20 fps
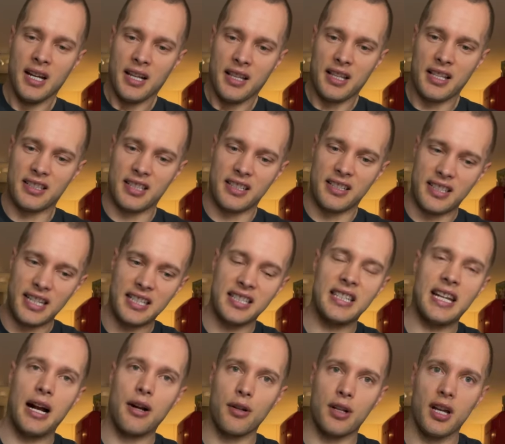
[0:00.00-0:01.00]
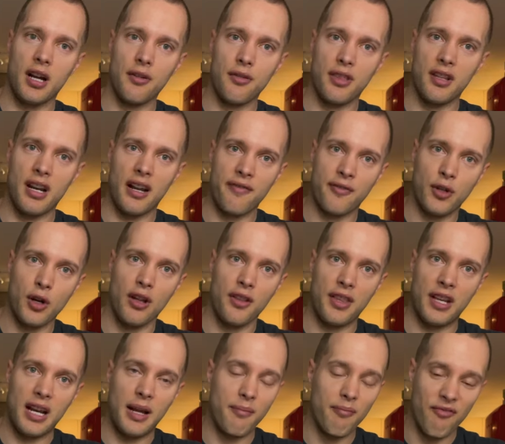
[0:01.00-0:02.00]
there's a discount code that I've got
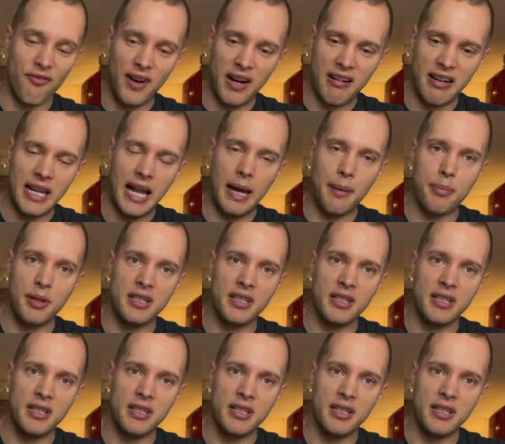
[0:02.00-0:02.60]
that I'm very happy